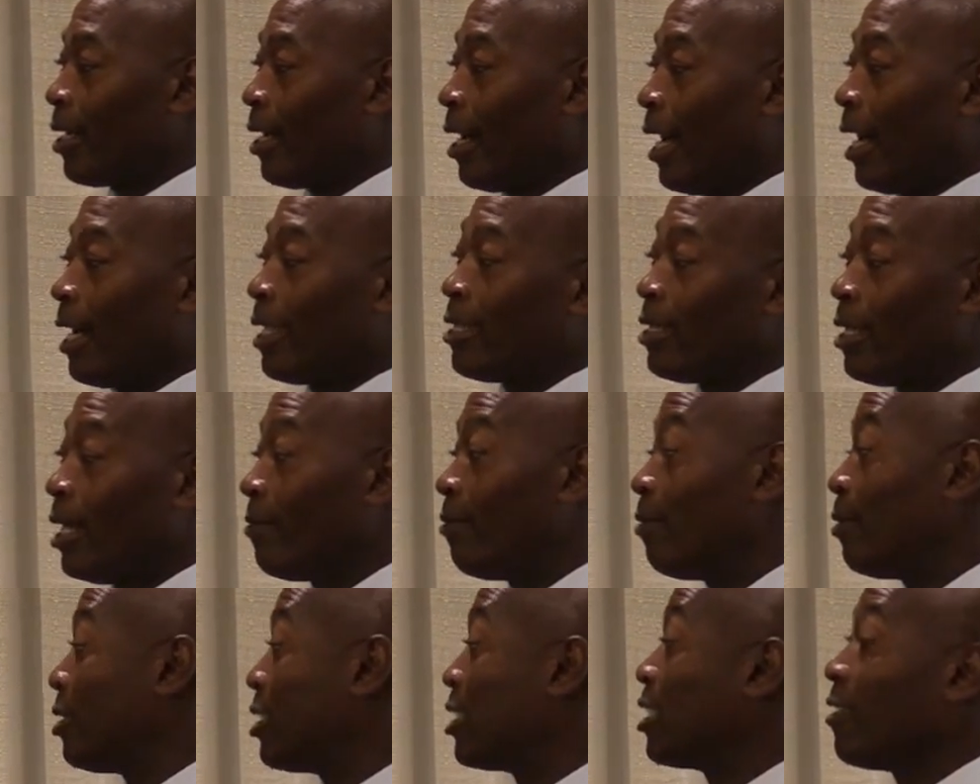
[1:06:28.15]
I love
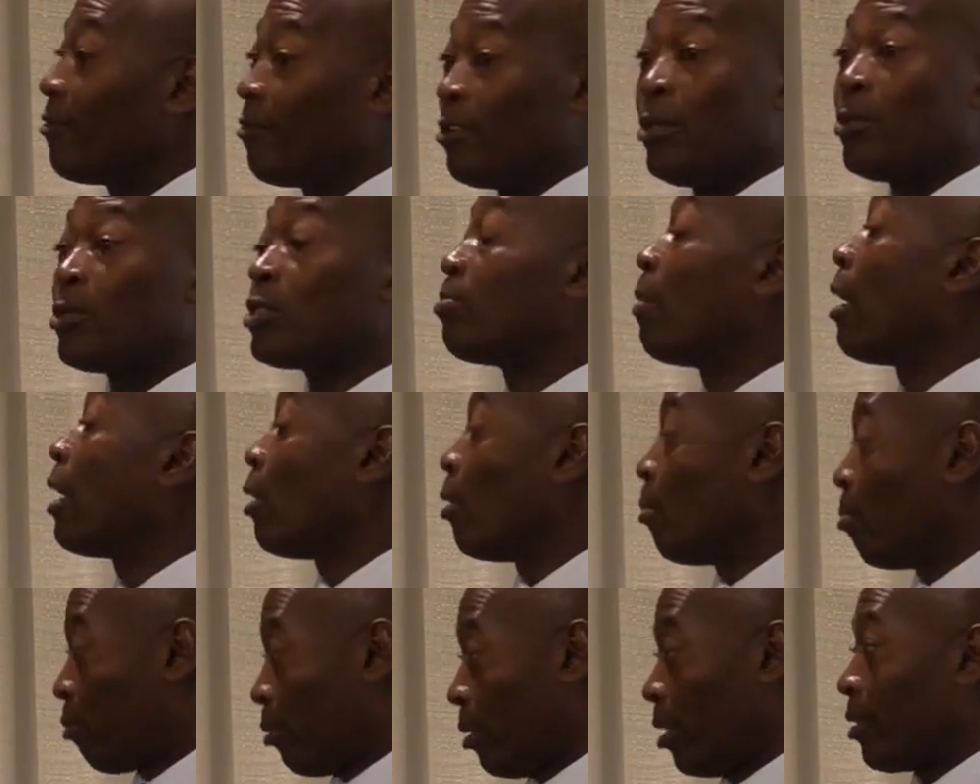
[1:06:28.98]
him as if he was my
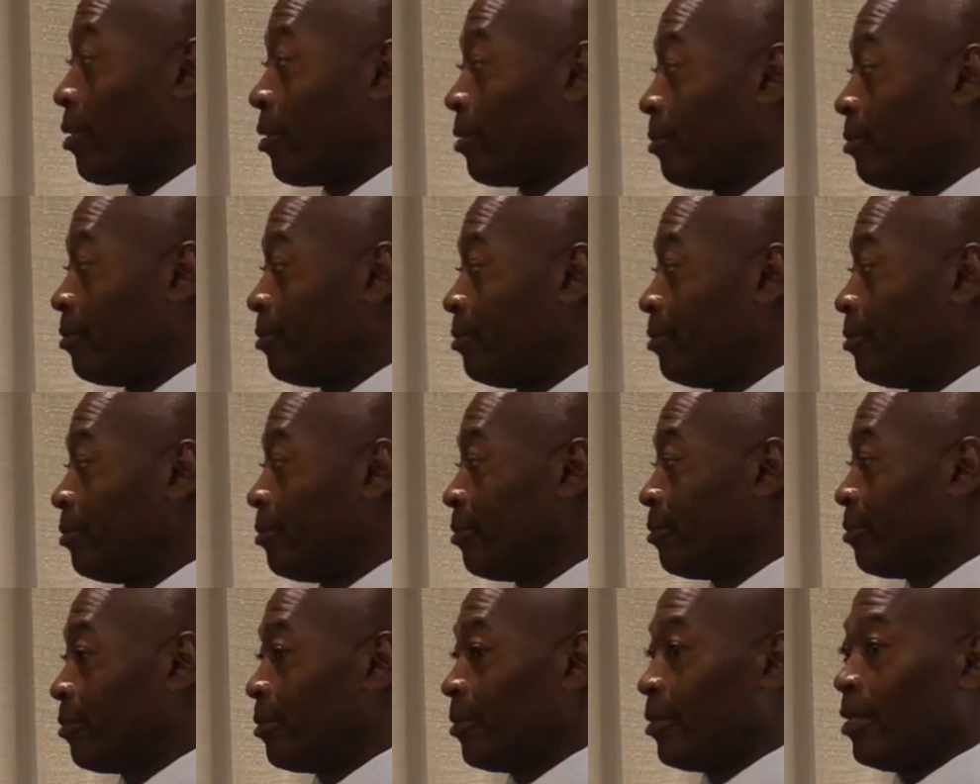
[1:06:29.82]
own brother.
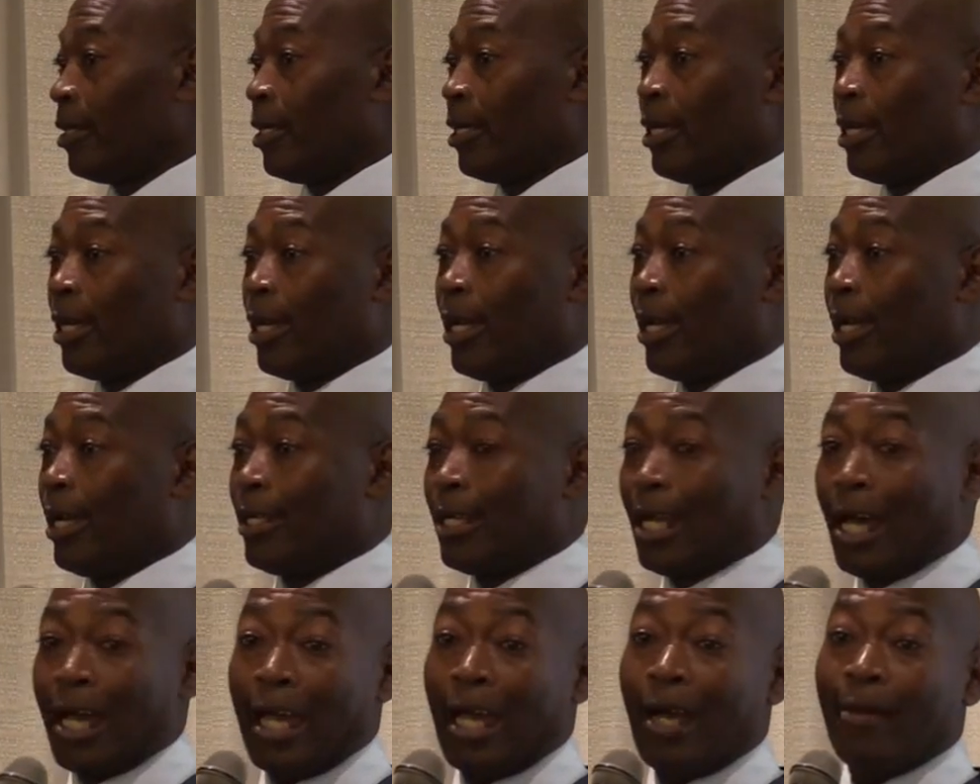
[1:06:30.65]

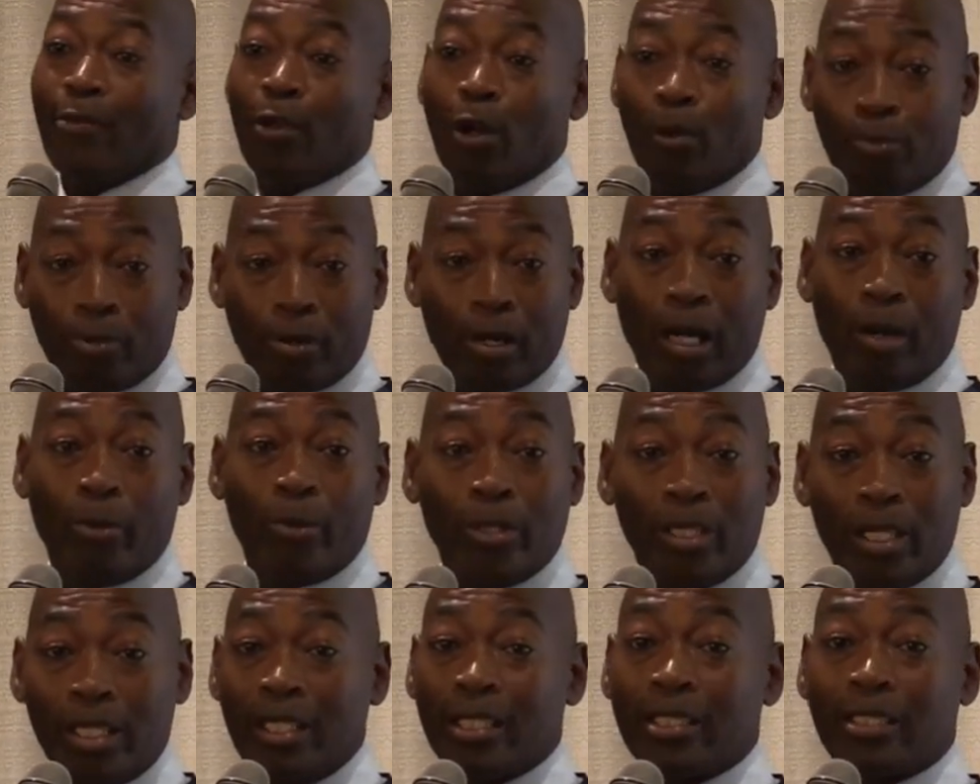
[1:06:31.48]
And I have no problem
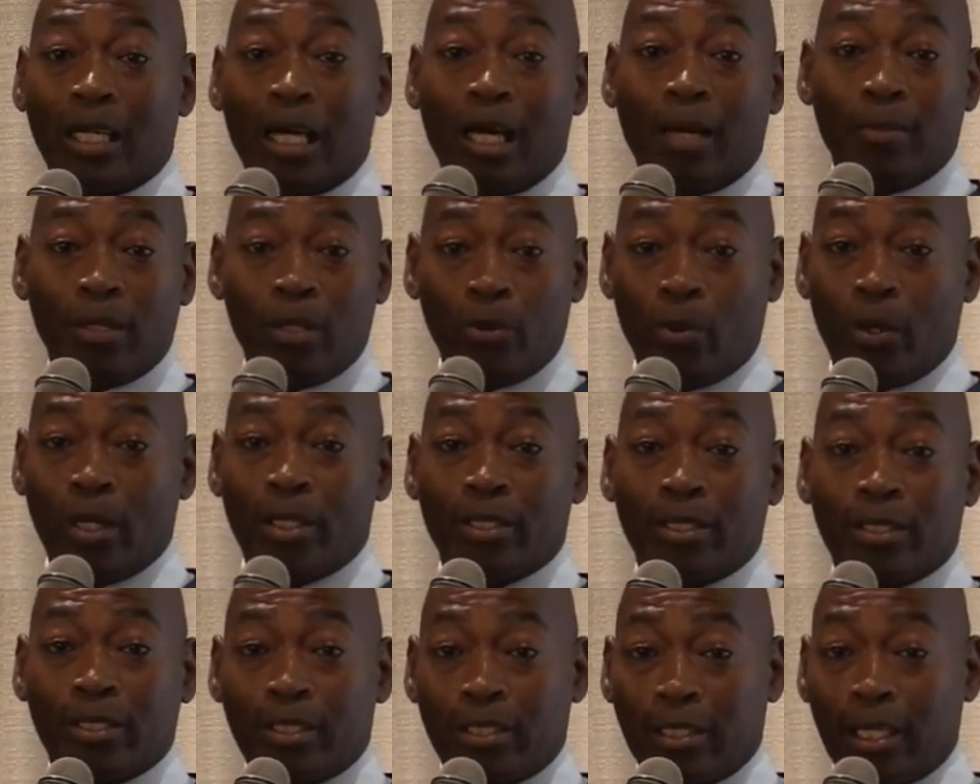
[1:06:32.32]
with any time he
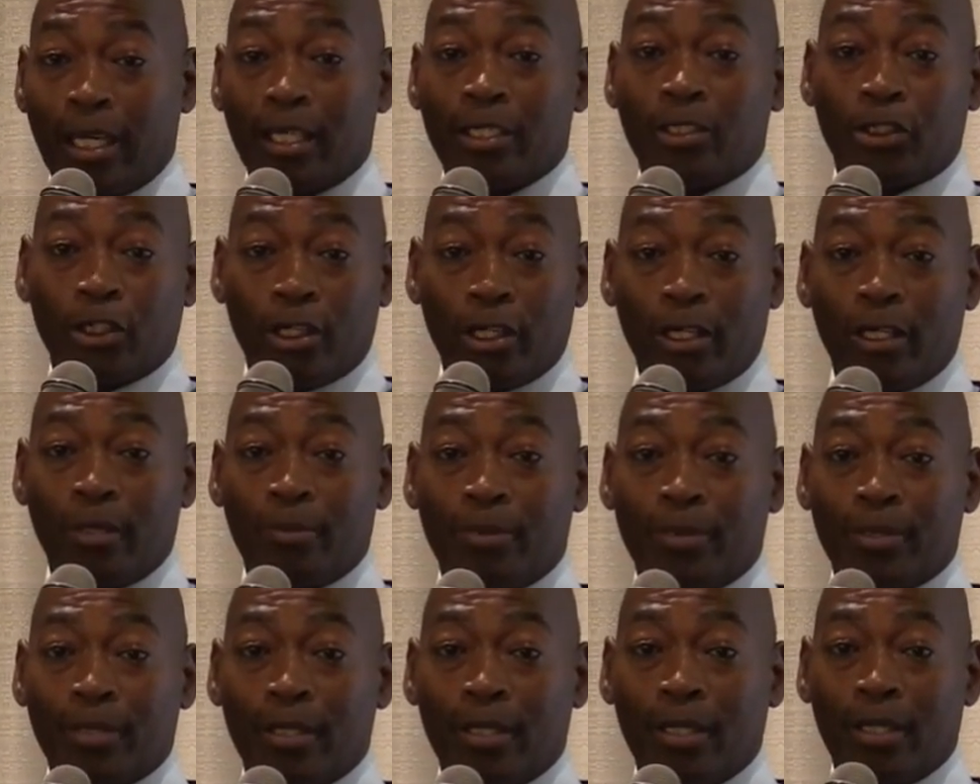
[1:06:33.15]
wants to take
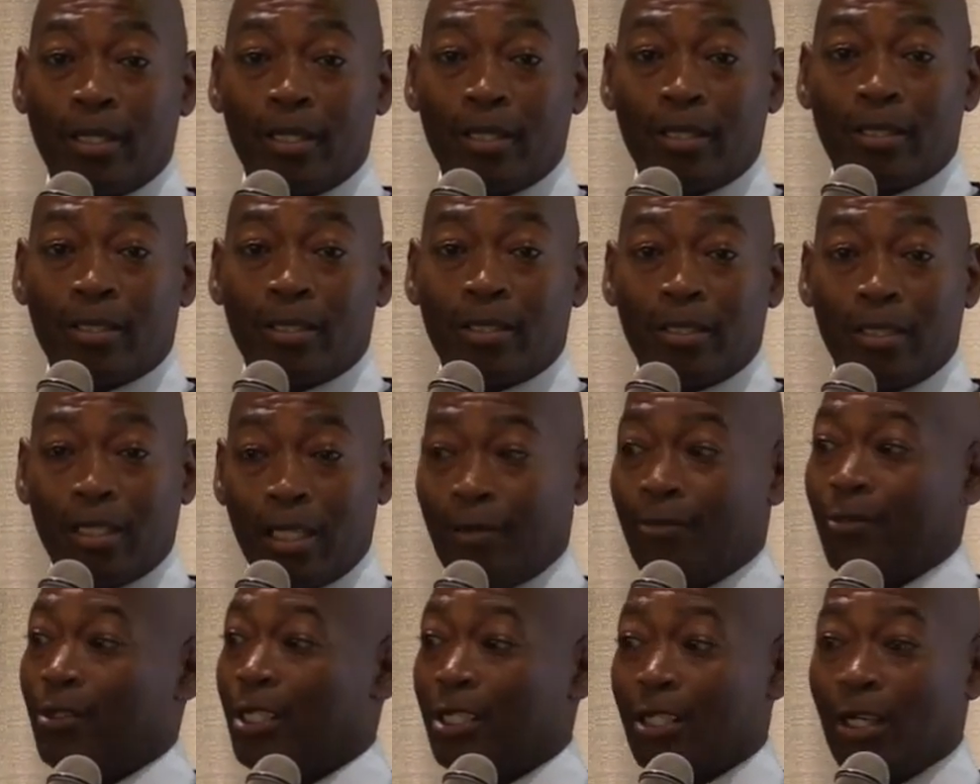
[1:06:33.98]
Chubbs.
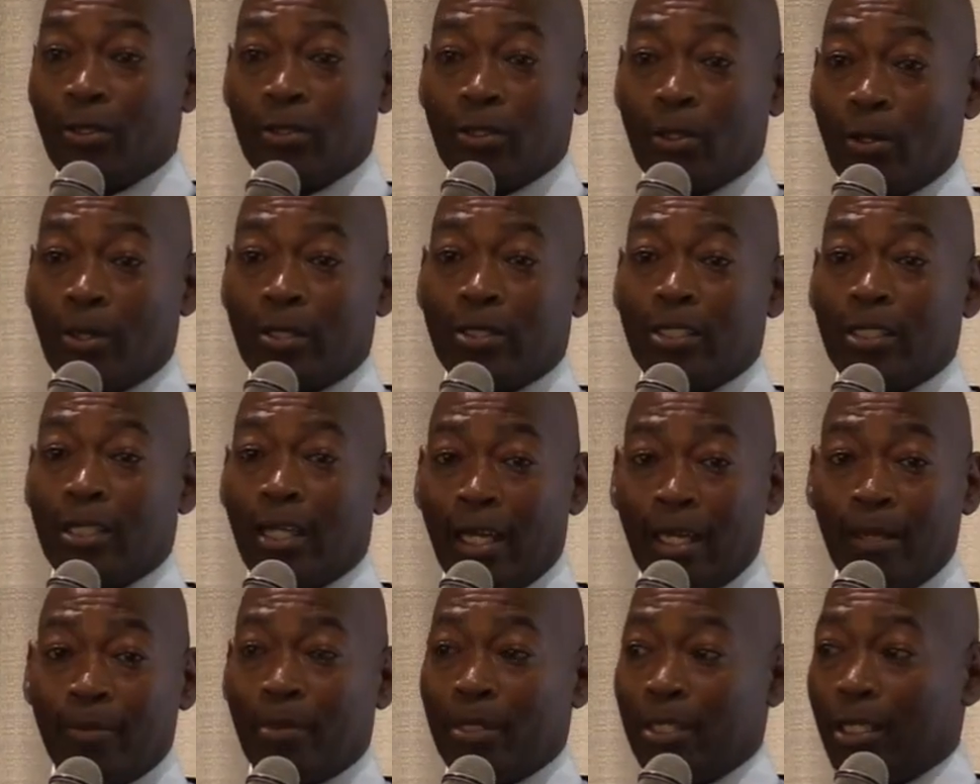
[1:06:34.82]
Even if he don't know it
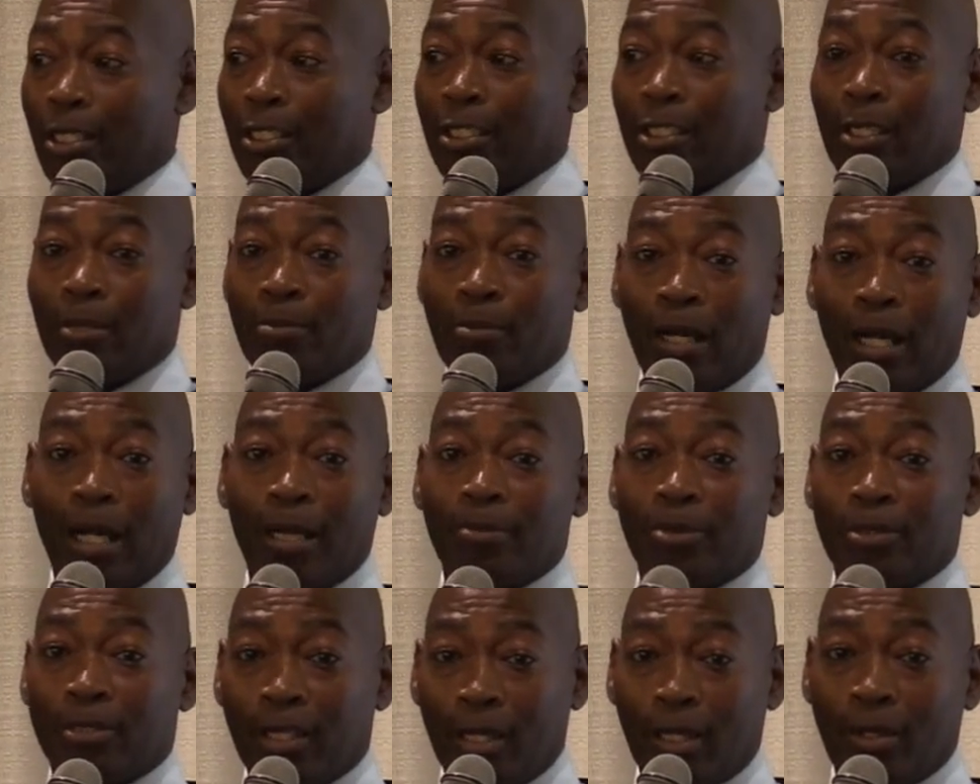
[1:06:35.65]
today, but he's here by
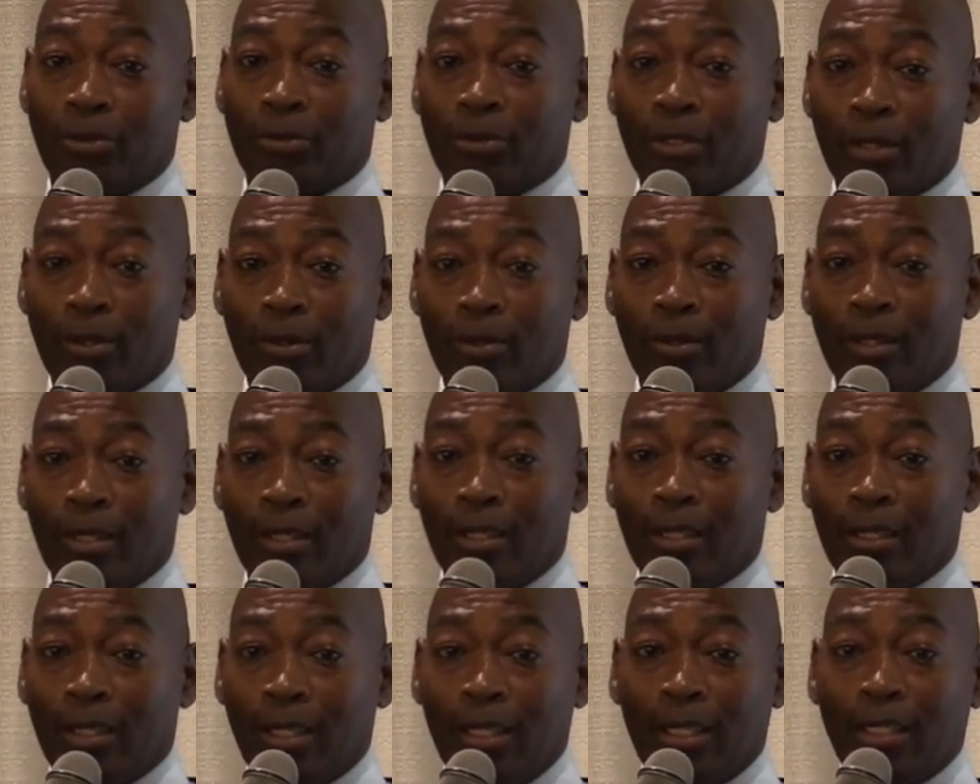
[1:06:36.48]
himself, so
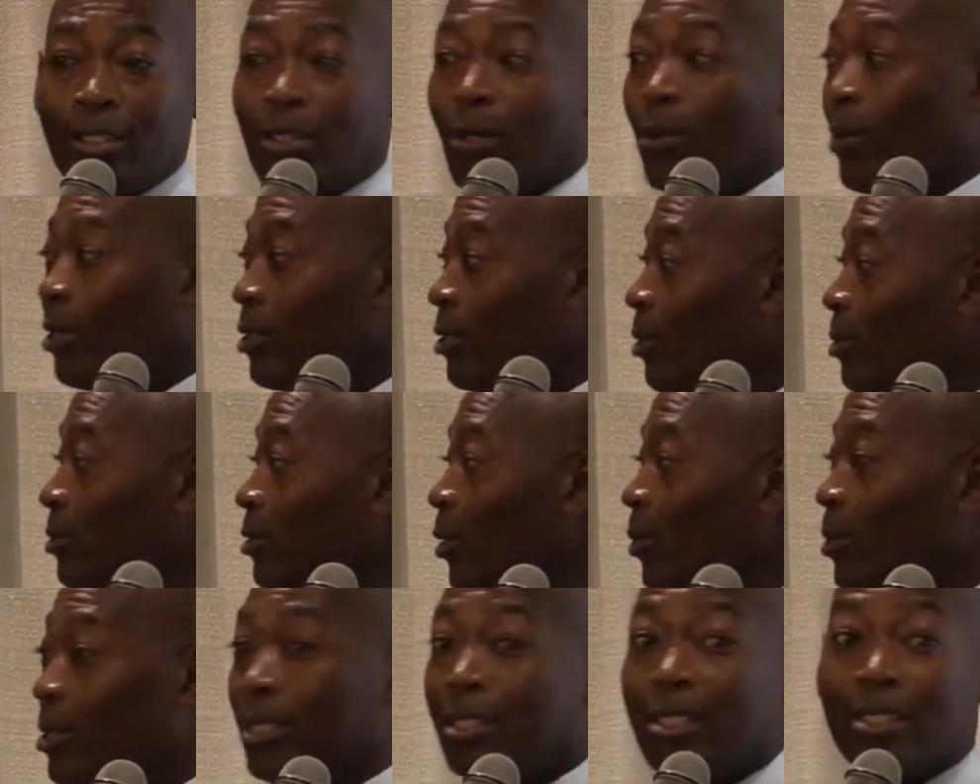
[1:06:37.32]
he's going on
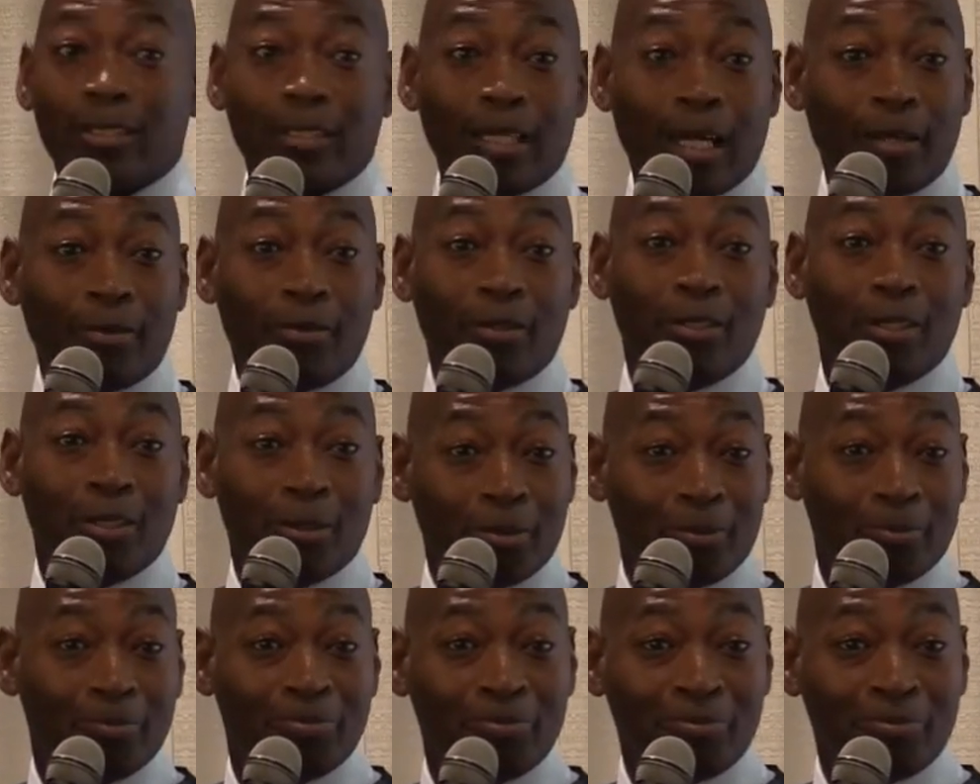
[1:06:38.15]
duty this afternoon.